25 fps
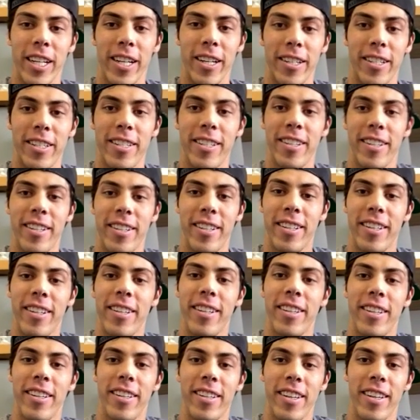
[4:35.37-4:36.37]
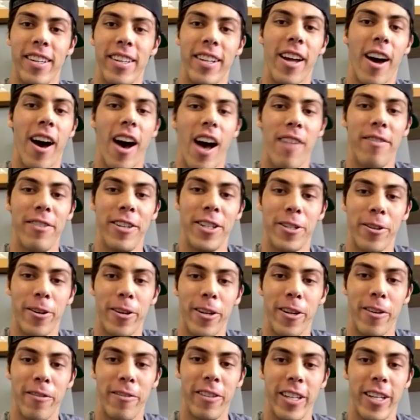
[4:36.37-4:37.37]
years. No, I've
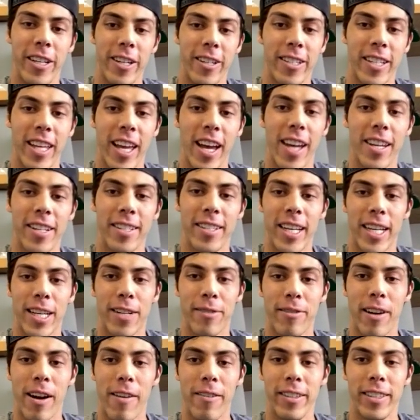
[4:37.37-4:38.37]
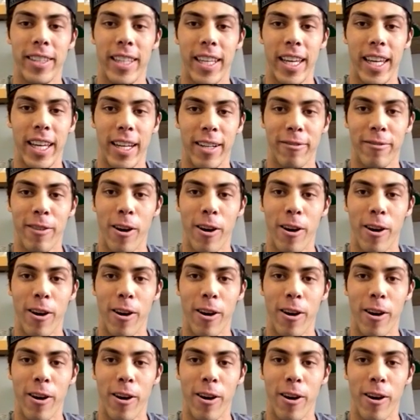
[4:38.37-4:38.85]
enjoyed it over the years, guys. Thanks yeah. for everything.